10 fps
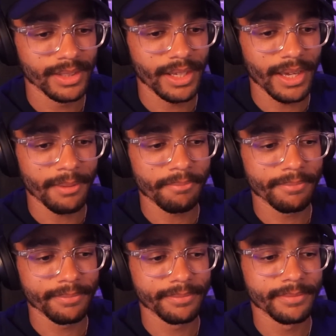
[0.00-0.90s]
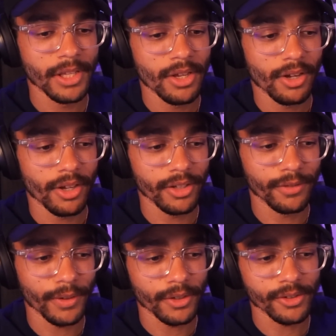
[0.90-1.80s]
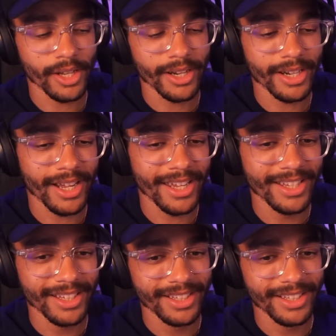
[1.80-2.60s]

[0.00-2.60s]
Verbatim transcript: Yep. All these fuckers gotta die.